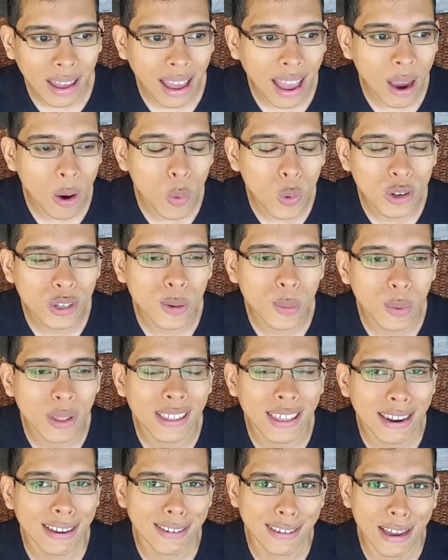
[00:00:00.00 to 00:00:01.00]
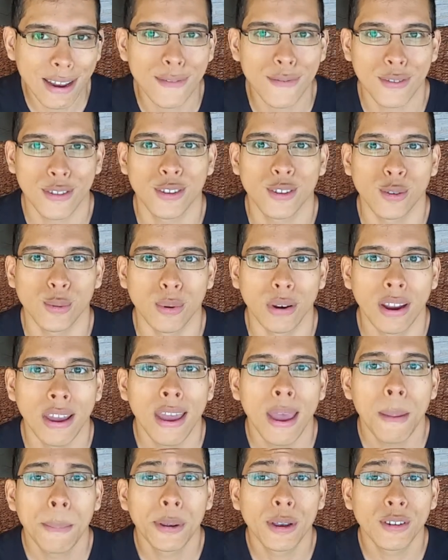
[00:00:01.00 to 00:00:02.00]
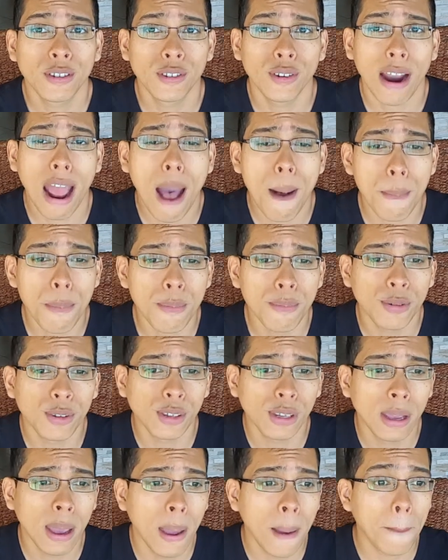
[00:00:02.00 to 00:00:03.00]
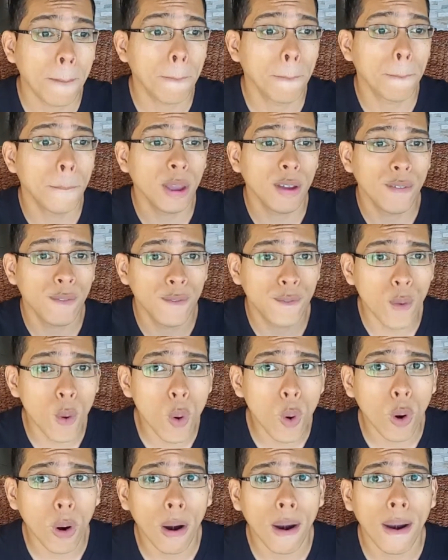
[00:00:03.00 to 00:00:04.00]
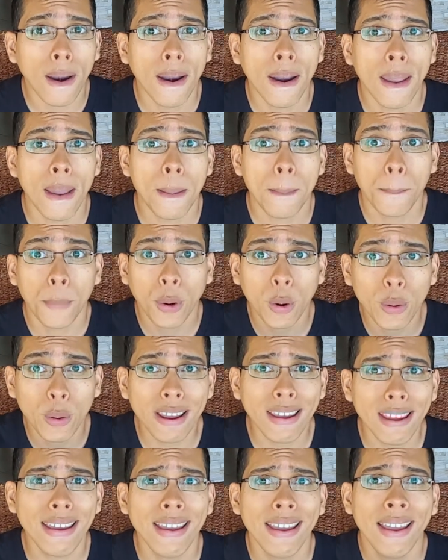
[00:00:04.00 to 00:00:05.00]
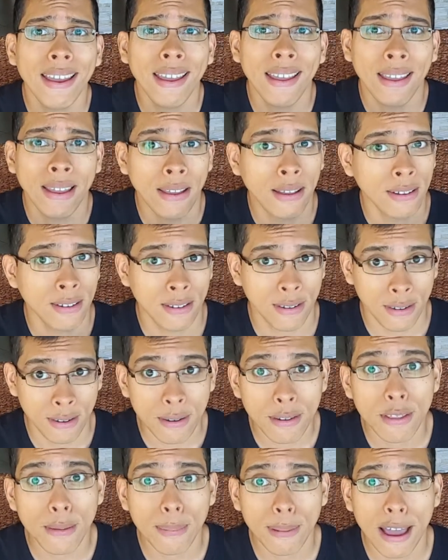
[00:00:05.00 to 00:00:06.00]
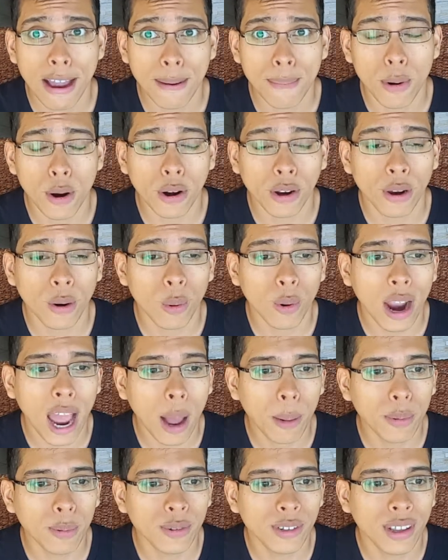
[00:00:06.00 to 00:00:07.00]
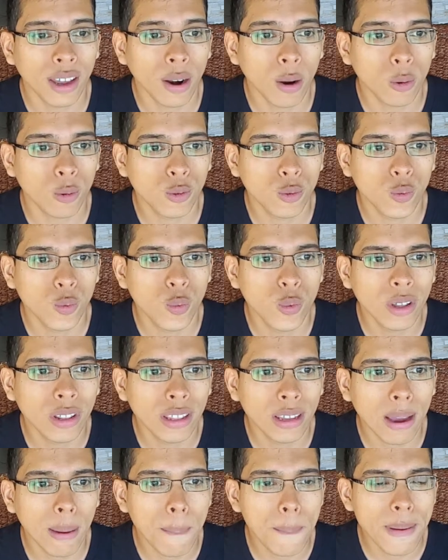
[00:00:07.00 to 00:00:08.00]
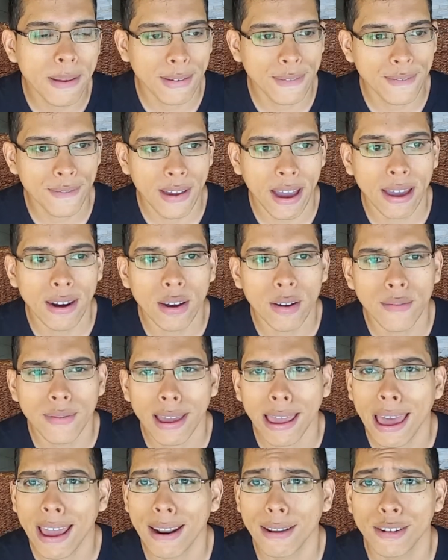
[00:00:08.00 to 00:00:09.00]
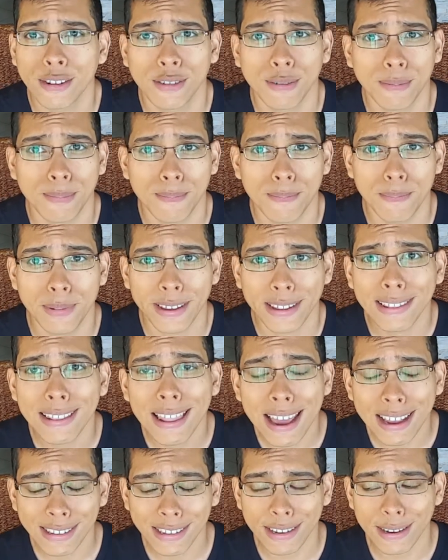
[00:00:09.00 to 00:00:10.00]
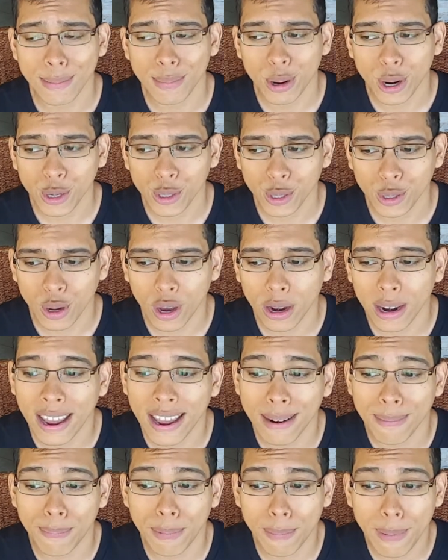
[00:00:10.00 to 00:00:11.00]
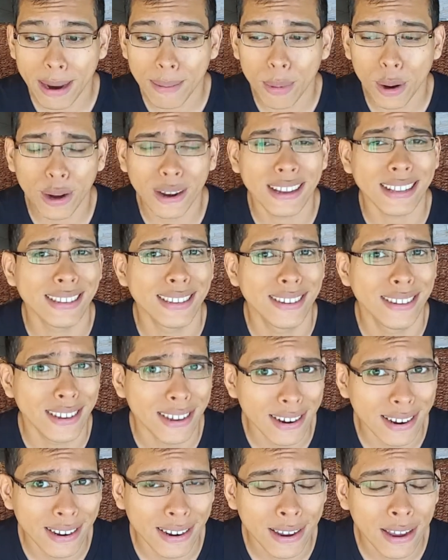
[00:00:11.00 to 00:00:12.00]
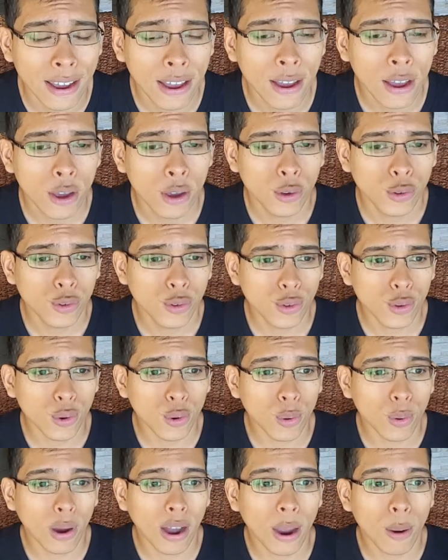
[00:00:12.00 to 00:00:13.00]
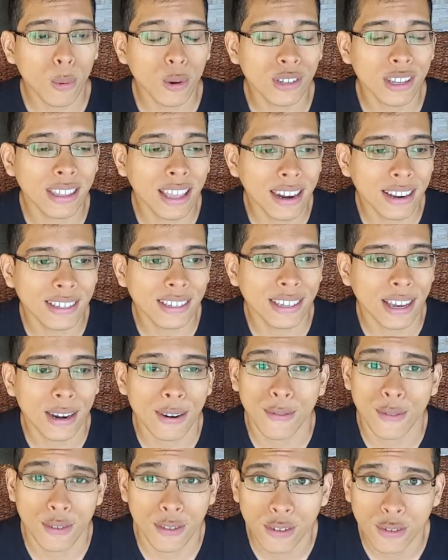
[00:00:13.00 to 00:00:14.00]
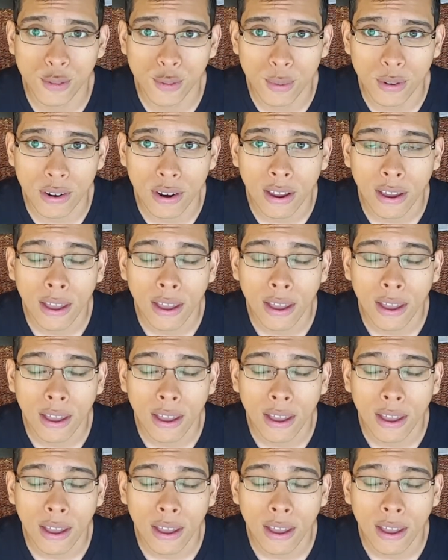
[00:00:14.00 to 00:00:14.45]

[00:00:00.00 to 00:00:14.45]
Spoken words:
I wasn't really that excited for this one, because their albums before, pre The Black Market, were albums that I was really a big fan of and had just a big lasting impression on, and Black Market didn't. So I wasn't that excited for this one.